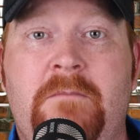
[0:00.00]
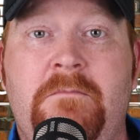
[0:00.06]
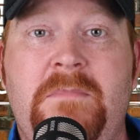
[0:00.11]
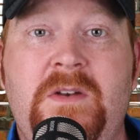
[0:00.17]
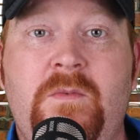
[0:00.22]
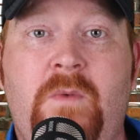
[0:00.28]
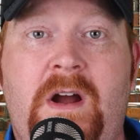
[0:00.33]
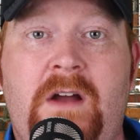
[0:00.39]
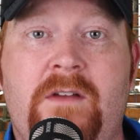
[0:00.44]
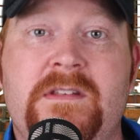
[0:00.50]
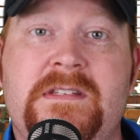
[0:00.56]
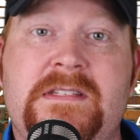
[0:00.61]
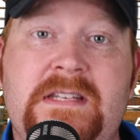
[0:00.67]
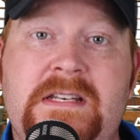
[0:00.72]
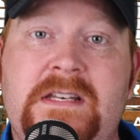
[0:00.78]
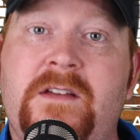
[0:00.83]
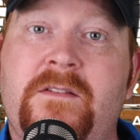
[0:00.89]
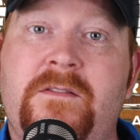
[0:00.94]
Meanwhile, the
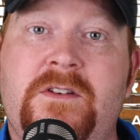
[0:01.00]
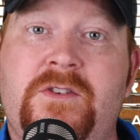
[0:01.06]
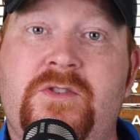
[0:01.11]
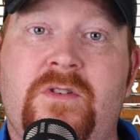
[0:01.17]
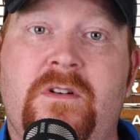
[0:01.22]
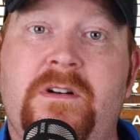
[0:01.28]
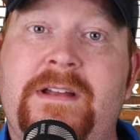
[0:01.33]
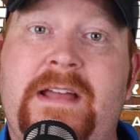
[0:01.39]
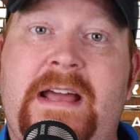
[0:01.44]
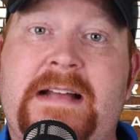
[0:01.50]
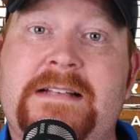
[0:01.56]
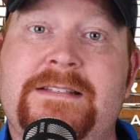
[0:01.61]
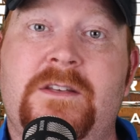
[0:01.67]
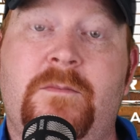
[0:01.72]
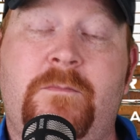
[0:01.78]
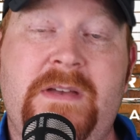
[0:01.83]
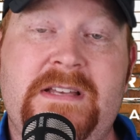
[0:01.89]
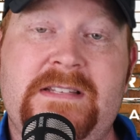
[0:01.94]
city of Detroit has
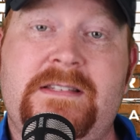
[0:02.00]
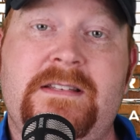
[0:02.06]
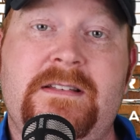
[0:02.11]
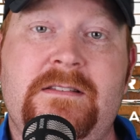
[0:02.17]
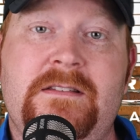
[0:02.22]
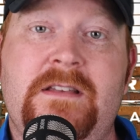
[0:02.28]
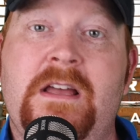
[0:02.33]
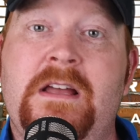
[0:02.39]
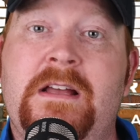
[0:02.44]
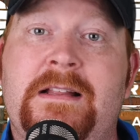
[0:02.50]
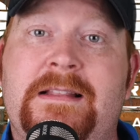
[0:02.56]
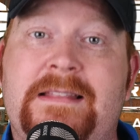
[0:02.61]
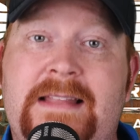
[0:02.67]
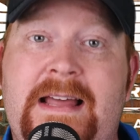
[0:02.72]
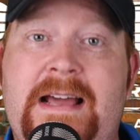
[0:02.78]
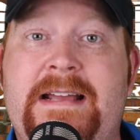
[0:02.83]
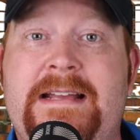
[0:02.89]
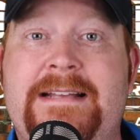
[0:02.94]
the Pistons,
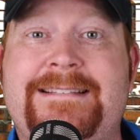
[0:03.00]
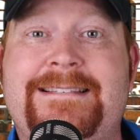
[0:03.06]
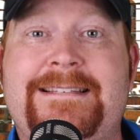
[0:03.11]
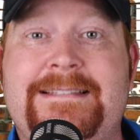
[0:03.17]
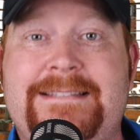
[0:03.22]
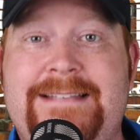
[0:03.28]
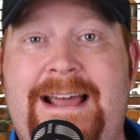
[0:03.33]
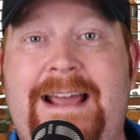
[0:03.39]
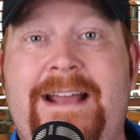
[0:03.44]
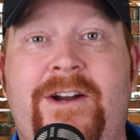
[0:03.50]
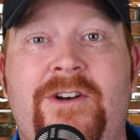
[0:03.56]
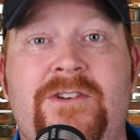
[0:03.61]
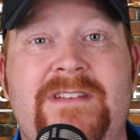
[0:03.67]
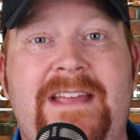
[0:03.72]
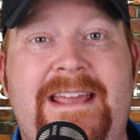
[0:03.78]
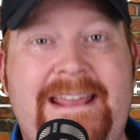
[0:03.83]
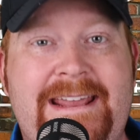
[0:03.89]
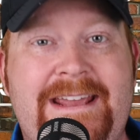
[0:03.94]
Lions, Tigers,
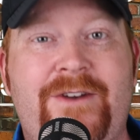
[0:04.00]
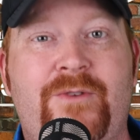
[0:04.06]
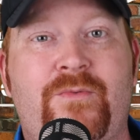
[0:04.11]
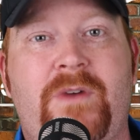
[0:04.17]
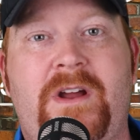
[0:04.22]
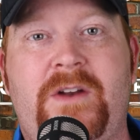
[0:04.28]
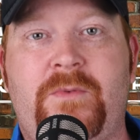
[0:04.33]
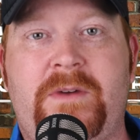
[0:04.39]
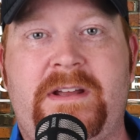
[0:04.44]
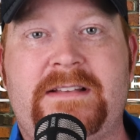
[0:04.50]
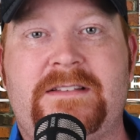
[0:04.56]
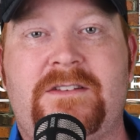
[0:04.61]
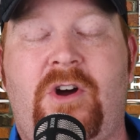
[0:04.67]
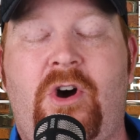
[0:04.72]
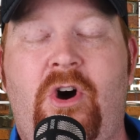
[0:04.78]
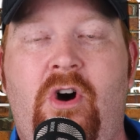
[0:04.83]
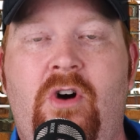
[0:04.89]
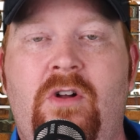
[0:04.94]
and Red Wings,
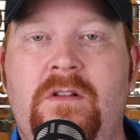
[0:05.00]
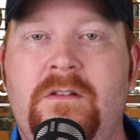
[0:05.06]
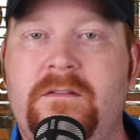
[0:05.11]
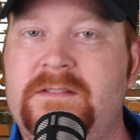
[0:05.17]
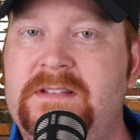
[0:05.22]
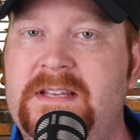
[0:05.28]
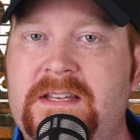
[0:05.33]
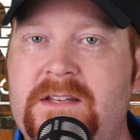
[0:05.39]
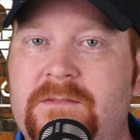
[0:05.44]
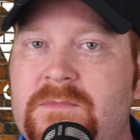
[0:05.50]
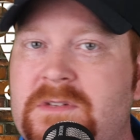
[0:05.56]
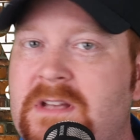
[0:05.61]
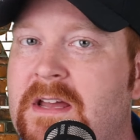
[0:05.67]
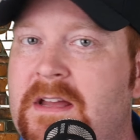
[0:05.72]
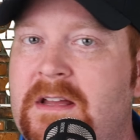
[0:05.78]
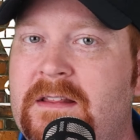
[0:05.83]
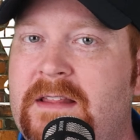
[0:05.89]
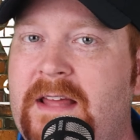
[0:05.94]
all teams
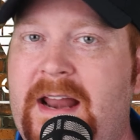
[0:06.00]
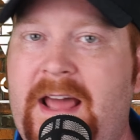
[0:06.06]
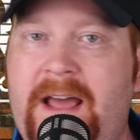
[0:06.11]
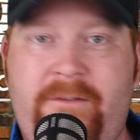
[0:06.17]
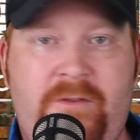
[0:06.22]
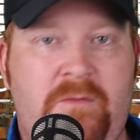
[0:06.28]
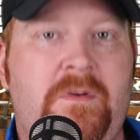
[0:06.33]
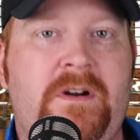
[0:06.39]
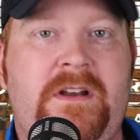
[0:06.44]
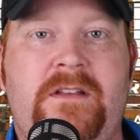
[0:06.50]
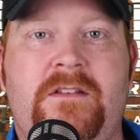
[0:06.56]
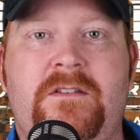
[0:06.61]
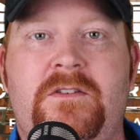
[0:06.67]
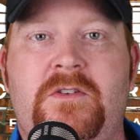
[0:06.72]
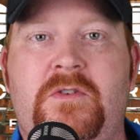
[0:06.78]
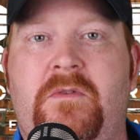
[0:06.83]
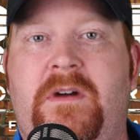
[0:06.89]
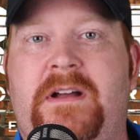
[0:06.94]
that everybody in
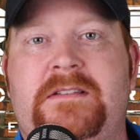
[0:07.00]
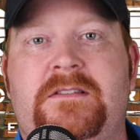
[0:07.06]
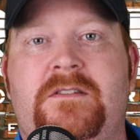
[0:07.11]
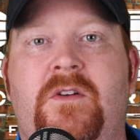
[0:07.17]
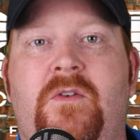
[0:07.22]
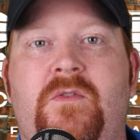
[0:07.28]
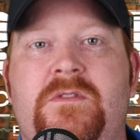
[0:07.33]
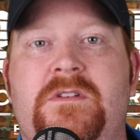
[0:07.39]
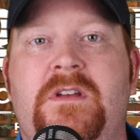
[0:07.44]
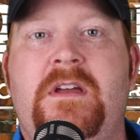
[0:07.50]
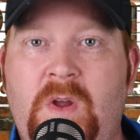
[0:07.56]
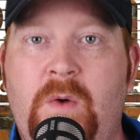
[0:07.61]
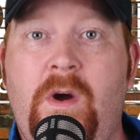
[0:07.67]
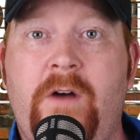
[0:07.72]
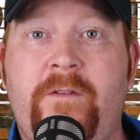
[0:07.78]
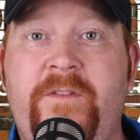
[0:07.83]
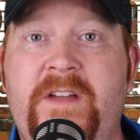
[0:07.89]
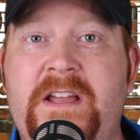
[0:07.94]
the U.S. knows.
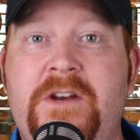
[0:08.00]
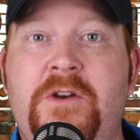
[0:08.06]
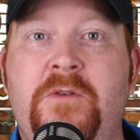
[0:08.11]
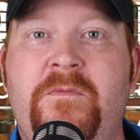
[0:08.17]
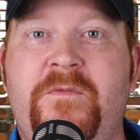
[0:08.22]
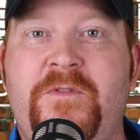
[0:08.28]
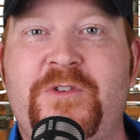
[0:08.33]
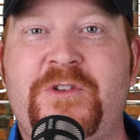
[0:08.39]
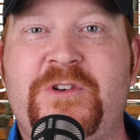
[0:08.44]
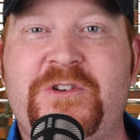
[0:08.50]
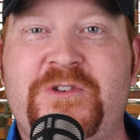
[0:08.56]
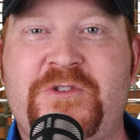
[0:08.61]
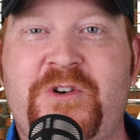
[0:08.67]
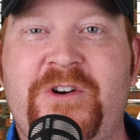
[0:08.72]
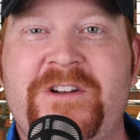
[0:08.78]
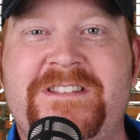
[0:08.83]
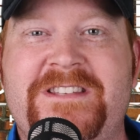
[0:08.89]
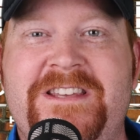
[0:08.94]
While fandom for the
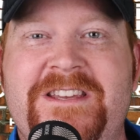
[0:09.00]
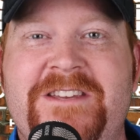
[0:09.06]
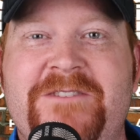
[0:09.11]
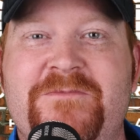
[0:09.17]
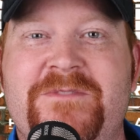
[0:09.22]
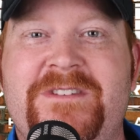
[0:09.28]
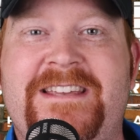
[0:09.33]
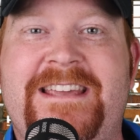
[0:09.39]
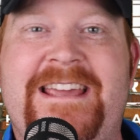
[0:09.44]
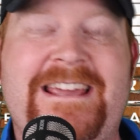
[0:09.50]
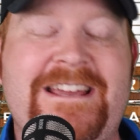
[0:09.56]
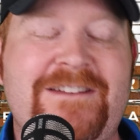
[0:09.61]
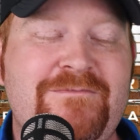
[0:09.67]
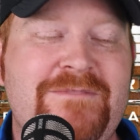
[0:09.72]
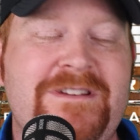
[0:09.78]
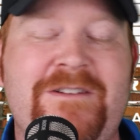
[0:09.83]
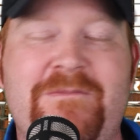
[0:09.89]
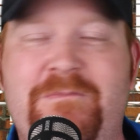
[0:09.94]
Detroit teams can
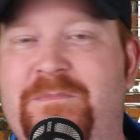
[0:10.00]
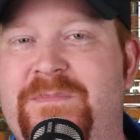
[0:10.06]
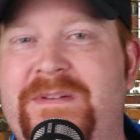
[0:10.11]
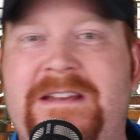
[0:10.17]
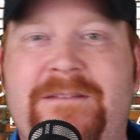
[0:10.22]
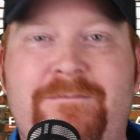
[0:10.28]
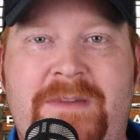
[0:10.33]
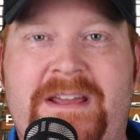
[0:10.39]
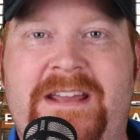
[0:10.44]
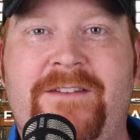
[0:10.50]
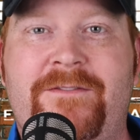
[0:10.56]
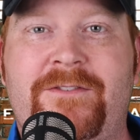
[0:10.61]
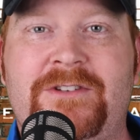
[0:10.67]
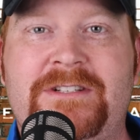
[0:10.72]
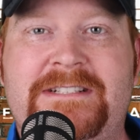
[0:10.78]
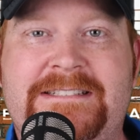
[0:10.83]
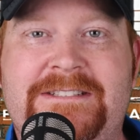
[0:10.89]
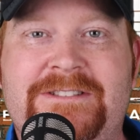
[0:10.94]
be a bit
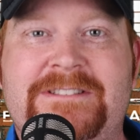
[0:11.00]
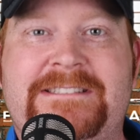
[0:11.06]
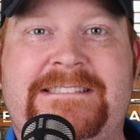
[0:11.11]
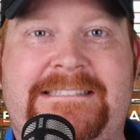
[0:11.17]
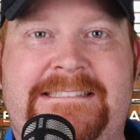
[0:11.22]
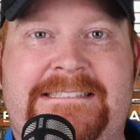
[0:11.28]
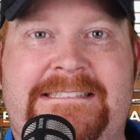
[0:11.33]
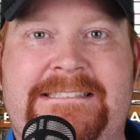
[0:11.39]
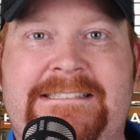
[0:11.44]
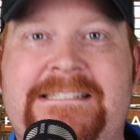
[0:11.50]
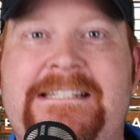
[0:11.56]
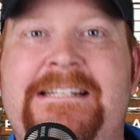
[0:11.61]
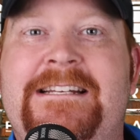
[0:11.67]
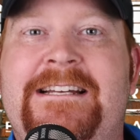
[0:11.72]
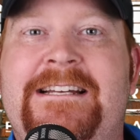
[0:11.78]
painful, I know, guys,